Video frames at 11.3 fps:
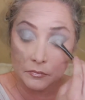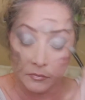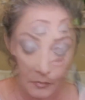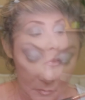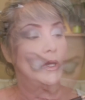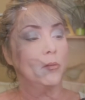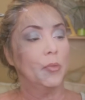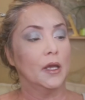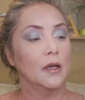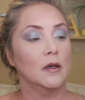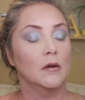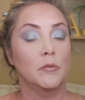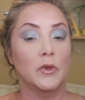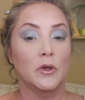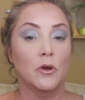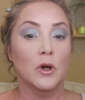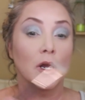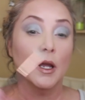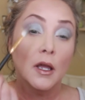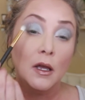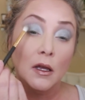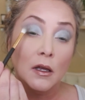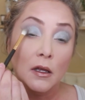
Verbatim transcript: I'm going to pick back up the gray